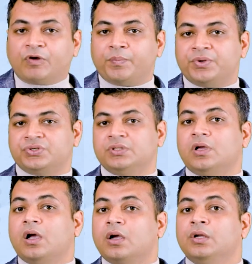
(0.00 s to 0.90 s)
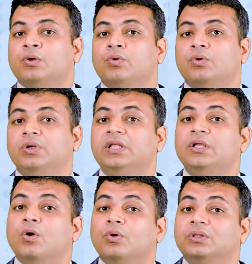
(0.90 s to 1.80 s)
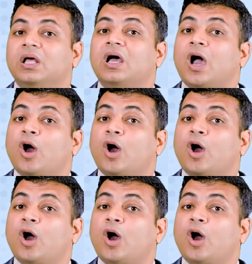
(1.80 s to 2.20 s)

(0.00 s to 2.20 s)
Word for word: formation occurs only on the